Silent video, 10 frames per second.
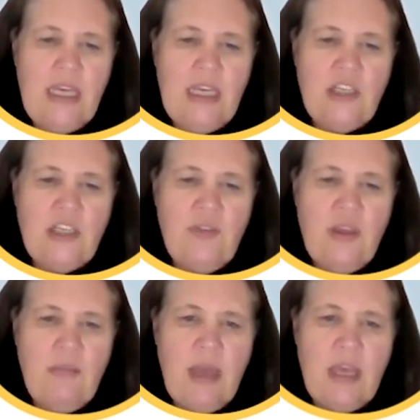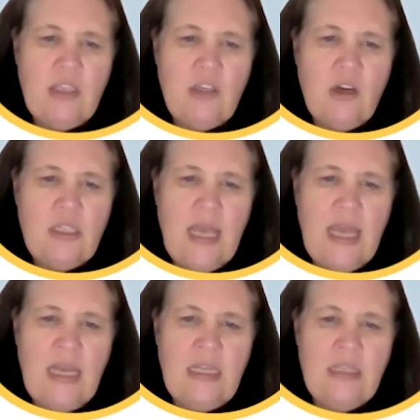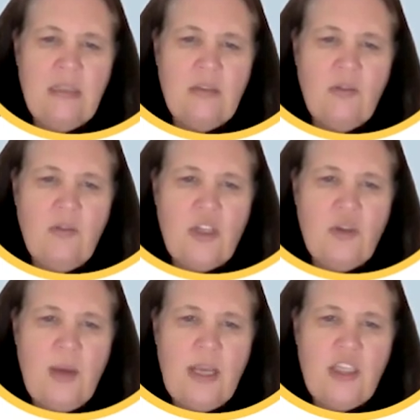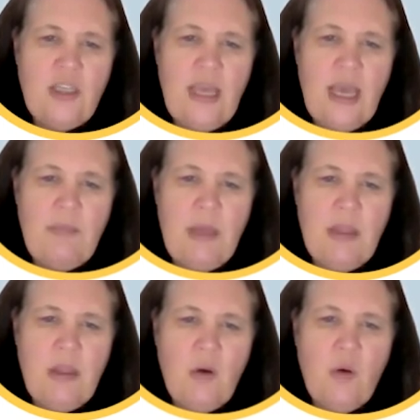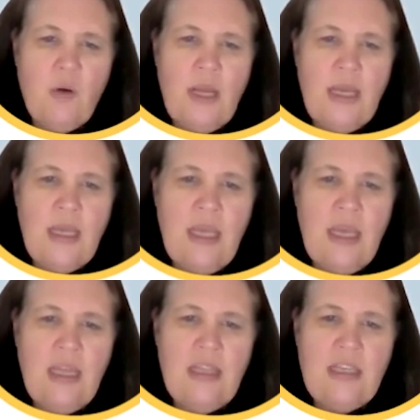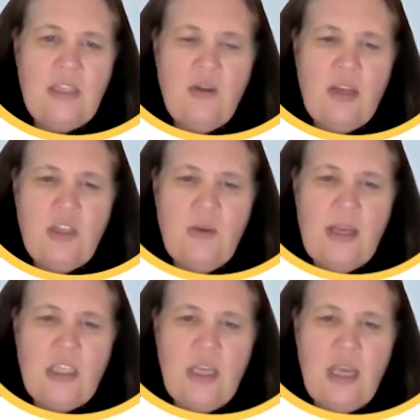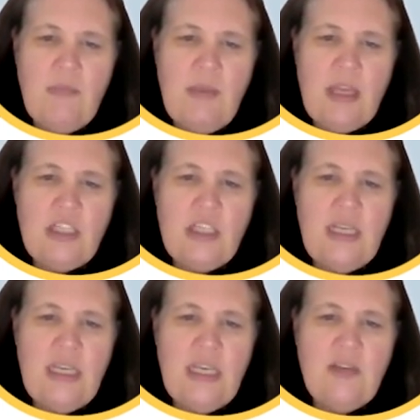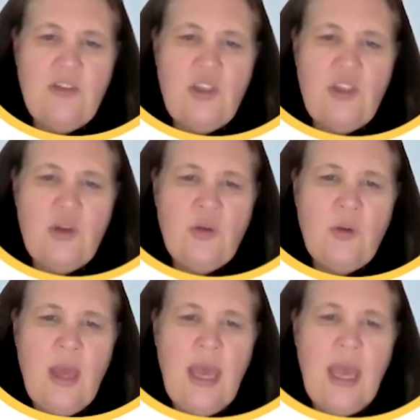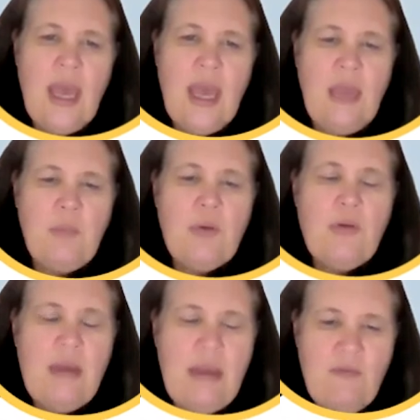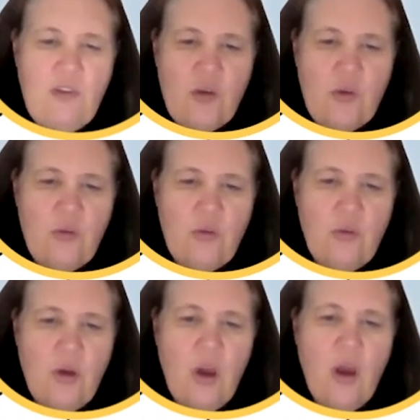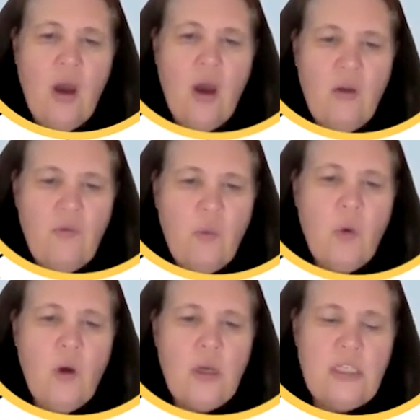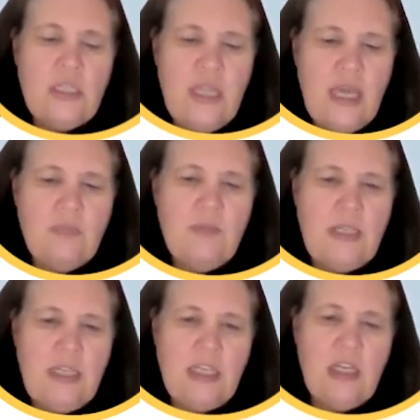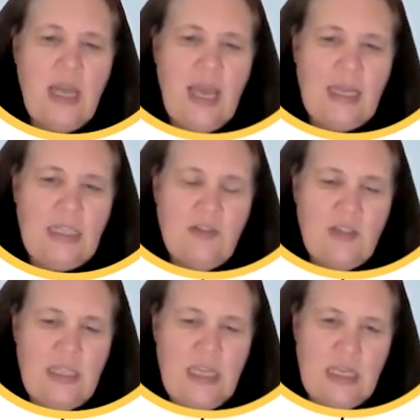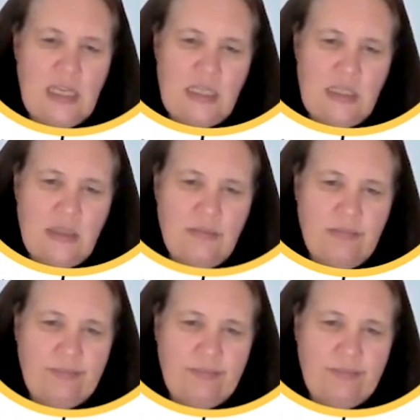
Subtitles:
Each of them has got a little graduation cap in the corner. This graduation cap actually gives you a preview of what that particular activity is.